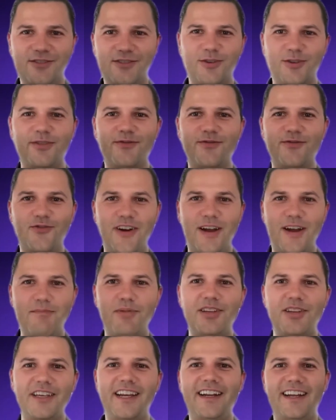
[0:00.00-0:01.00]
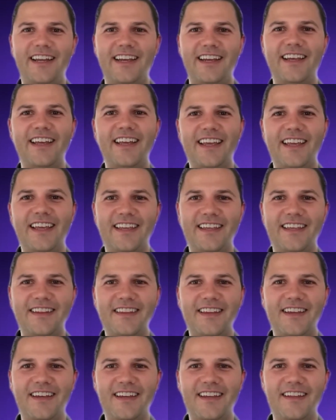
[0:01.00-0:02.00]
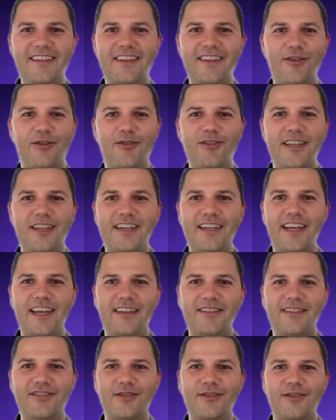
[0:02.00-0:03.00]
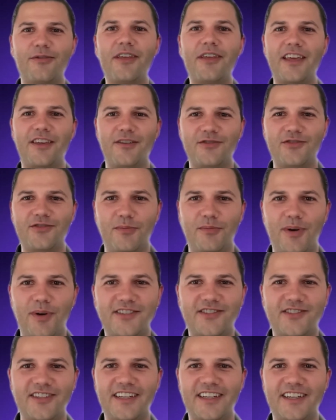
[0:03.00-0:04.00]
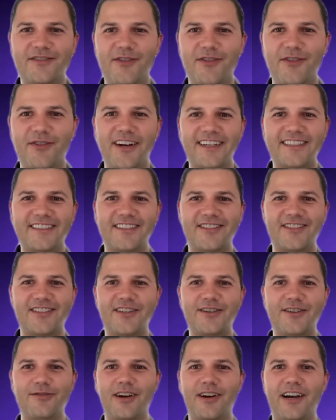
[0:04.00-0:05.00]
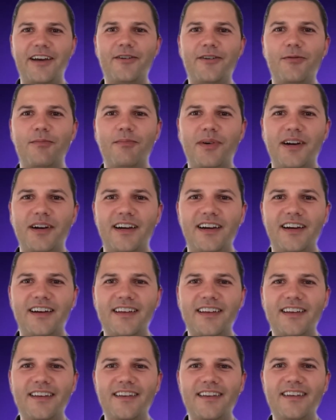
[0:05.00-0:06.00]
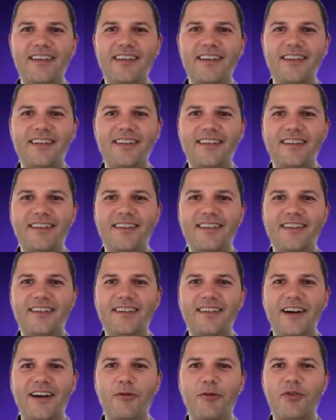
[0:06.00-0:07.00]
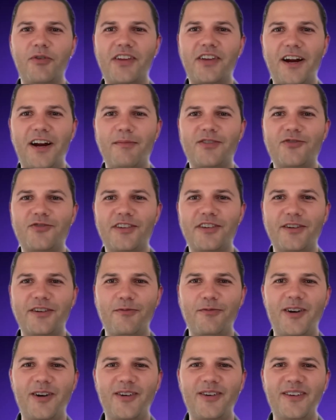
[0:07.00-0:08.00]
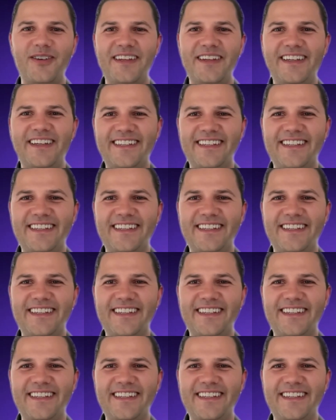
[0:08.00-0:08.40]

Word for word: sort of trampolining in uh, in the early days. So thank you so much, and it's very nice to see you. I hope uh, I hope retirement's treating you well.